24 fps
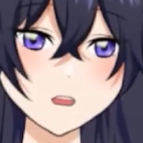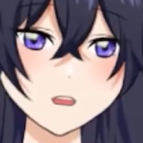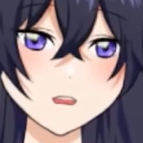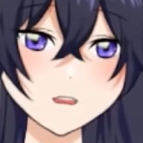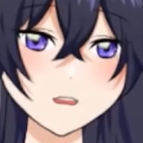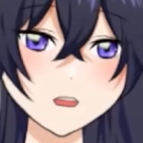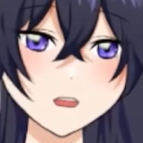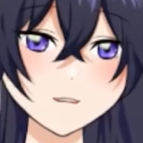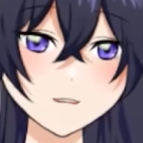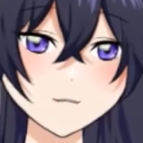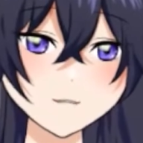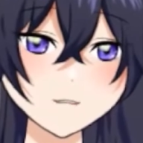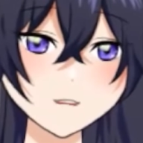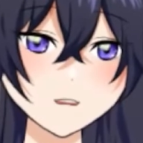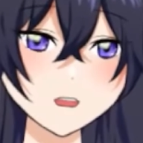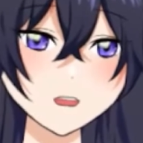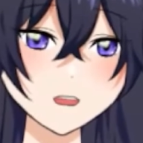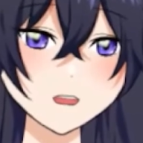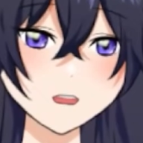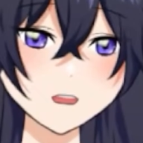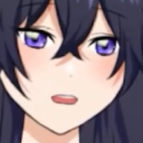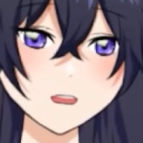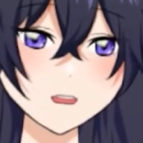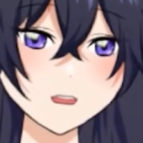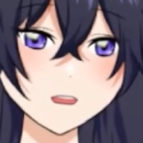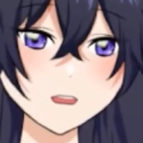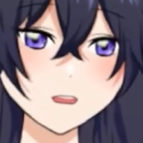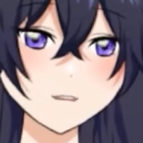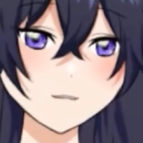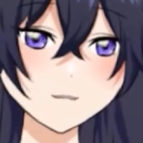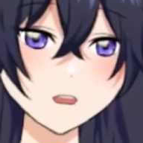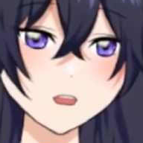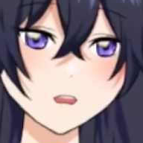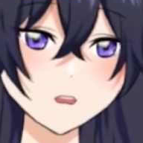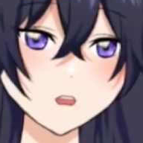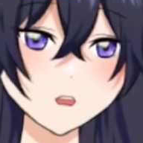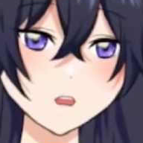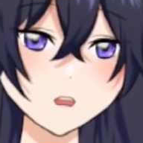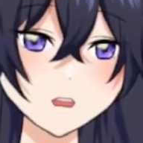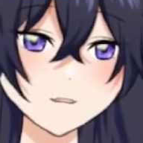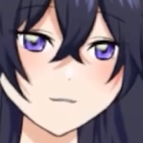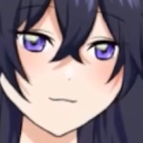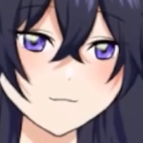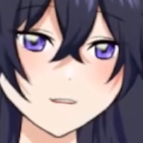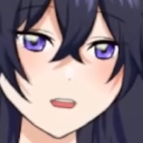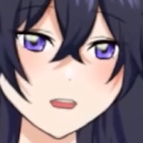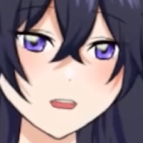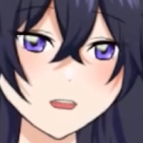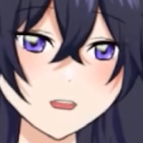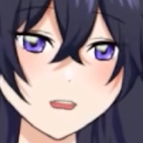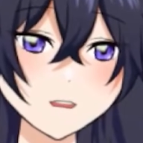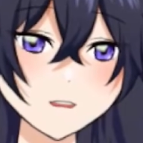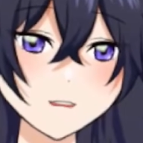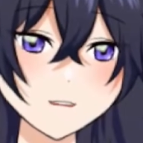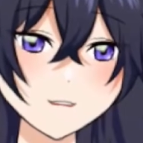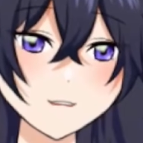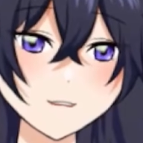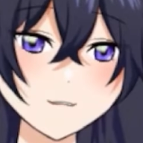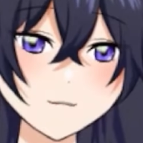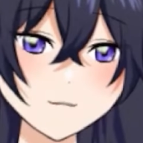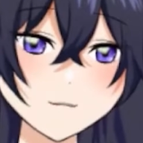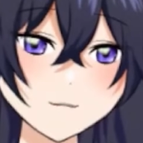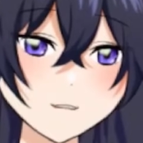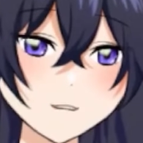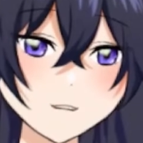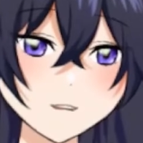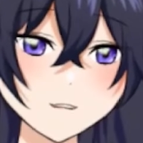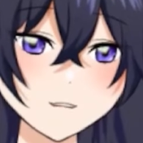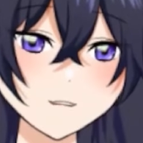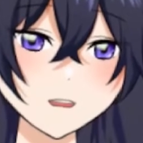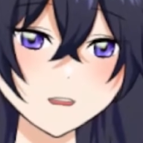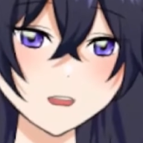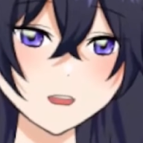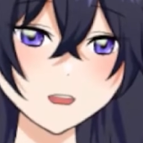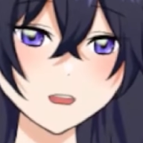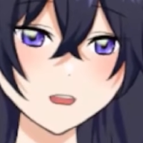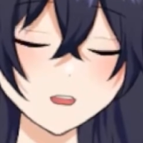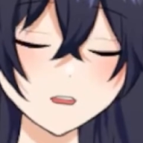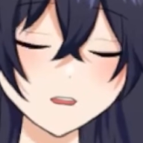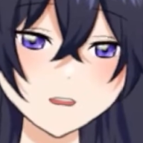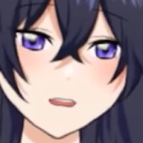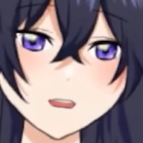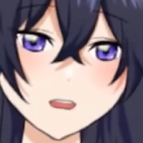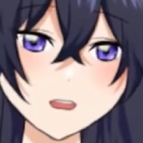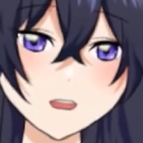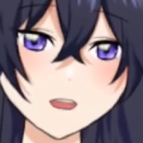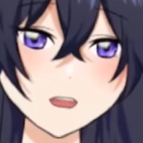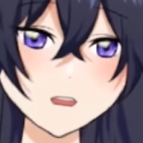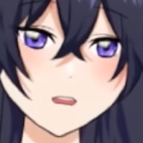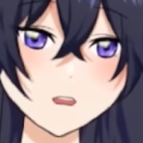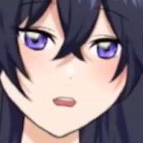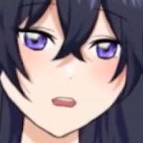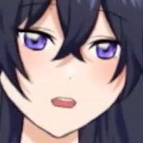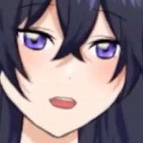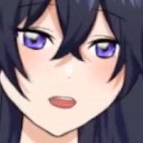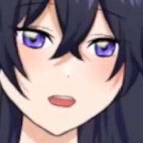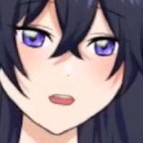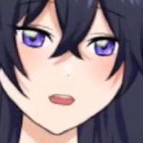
10 more days until my 1 month anniversary. And we ain't